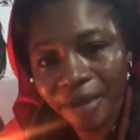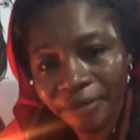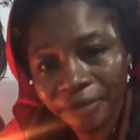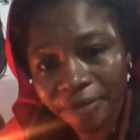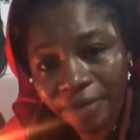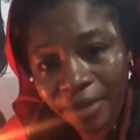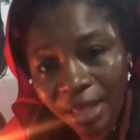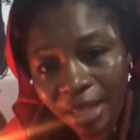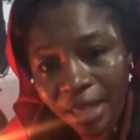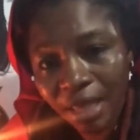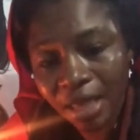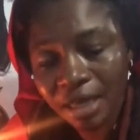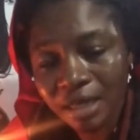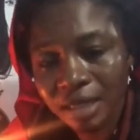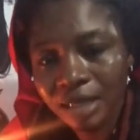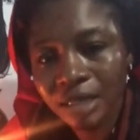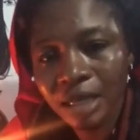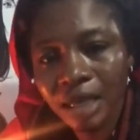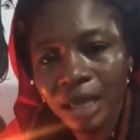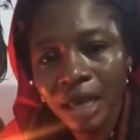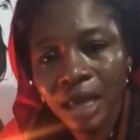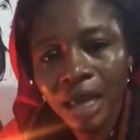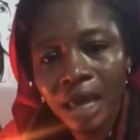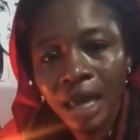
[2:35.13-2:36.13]
fingers,
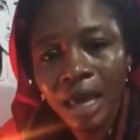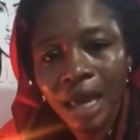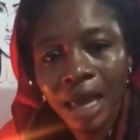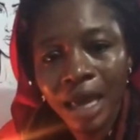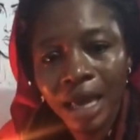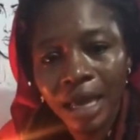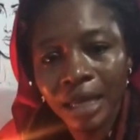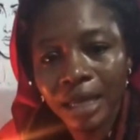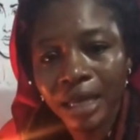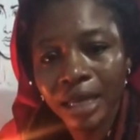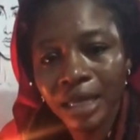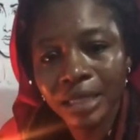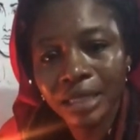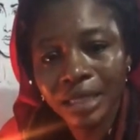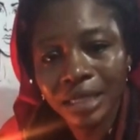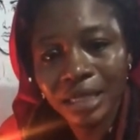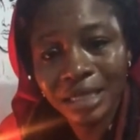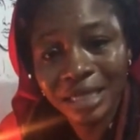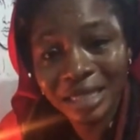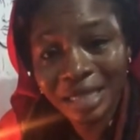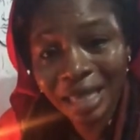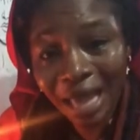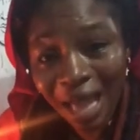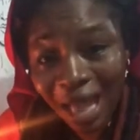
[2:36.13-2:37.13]
and it
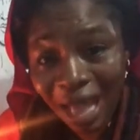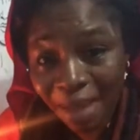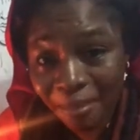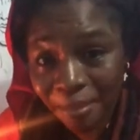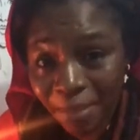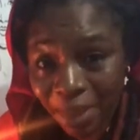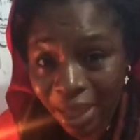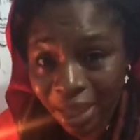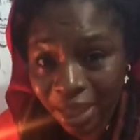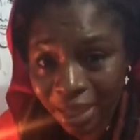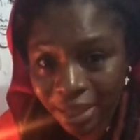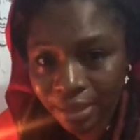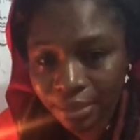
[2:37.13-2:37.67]
is karma.